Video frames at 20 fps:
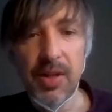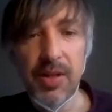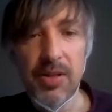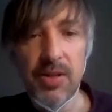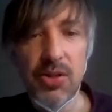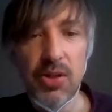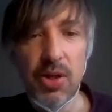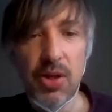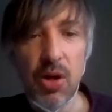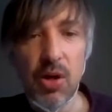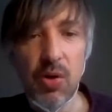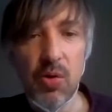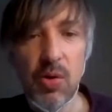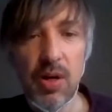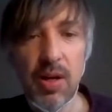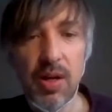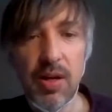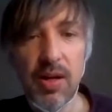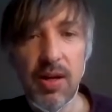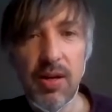So
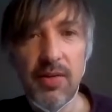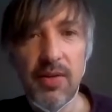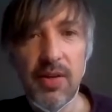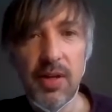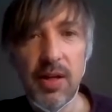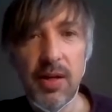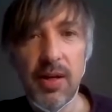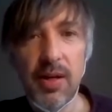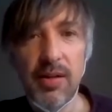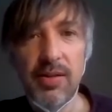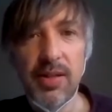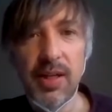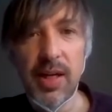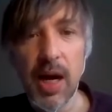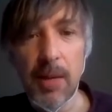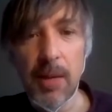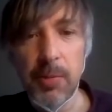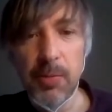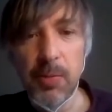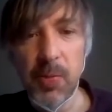the
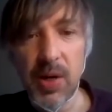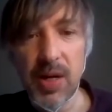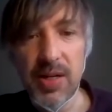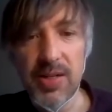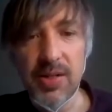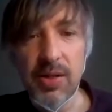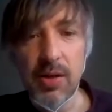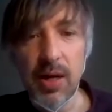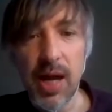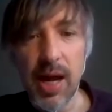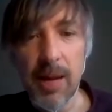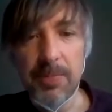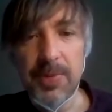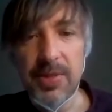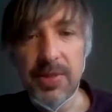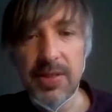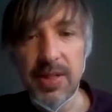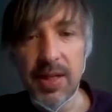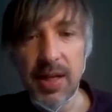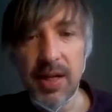carbon price
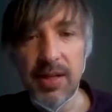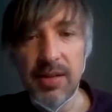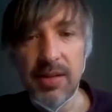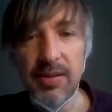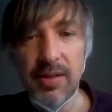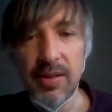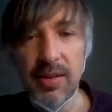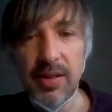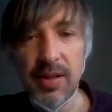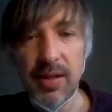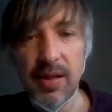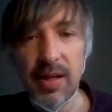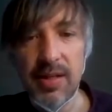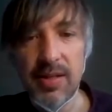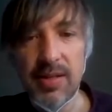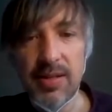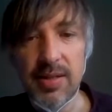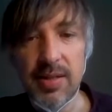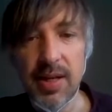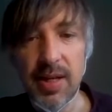collapsed, and
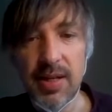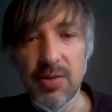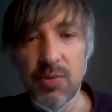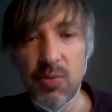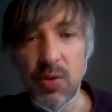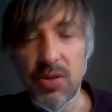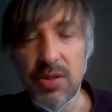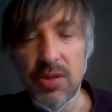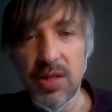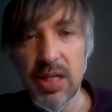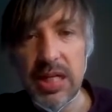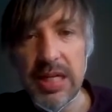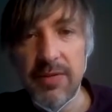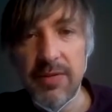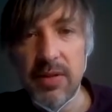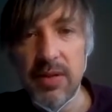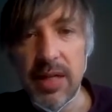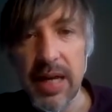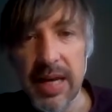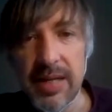as was
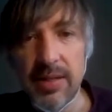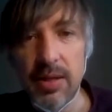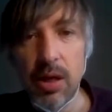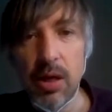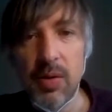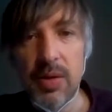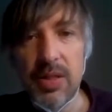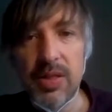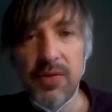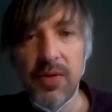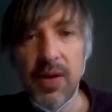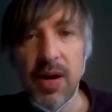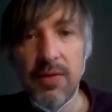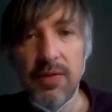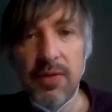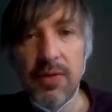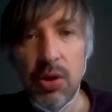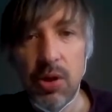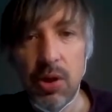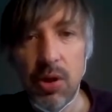even as low as
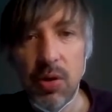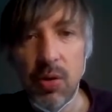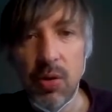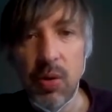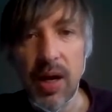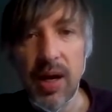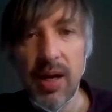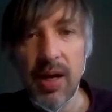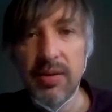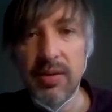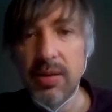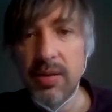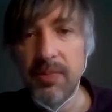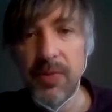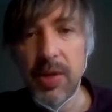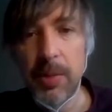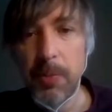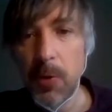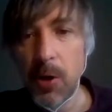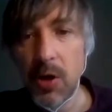€5, and
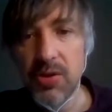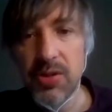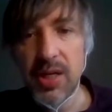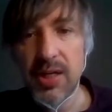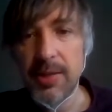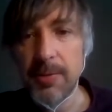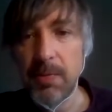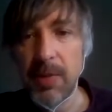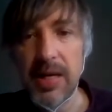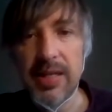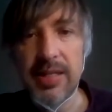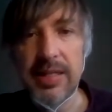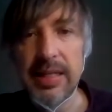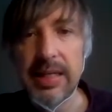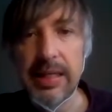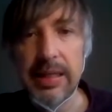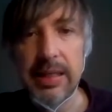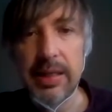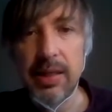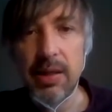the projects
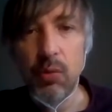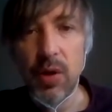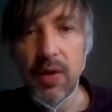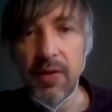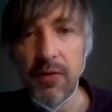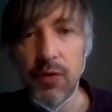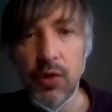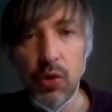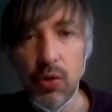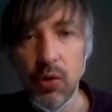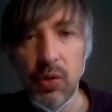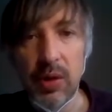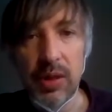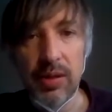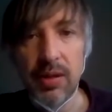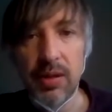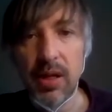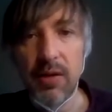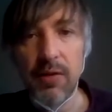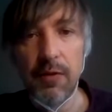basically withdrew
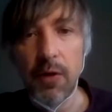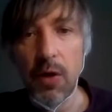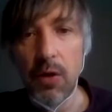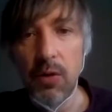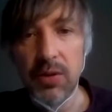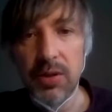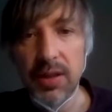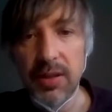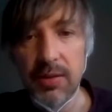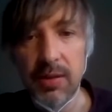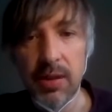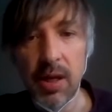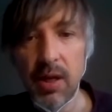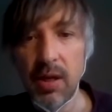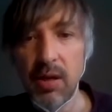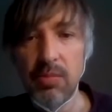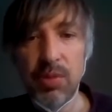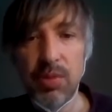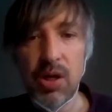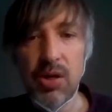and folded,
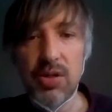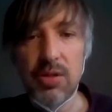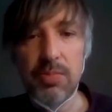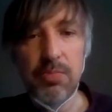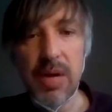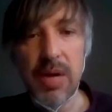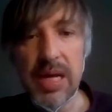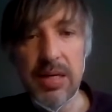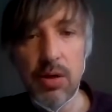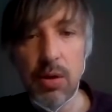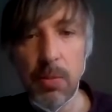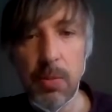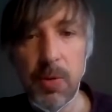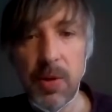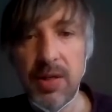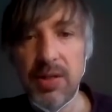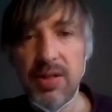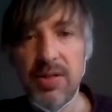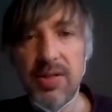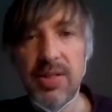because many
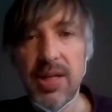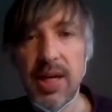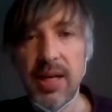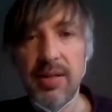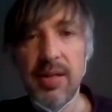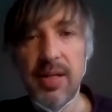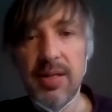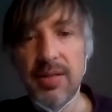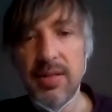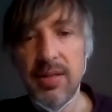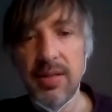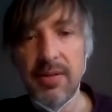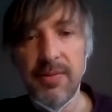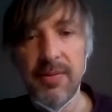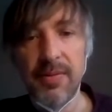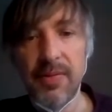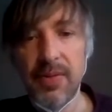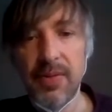operators said, listen,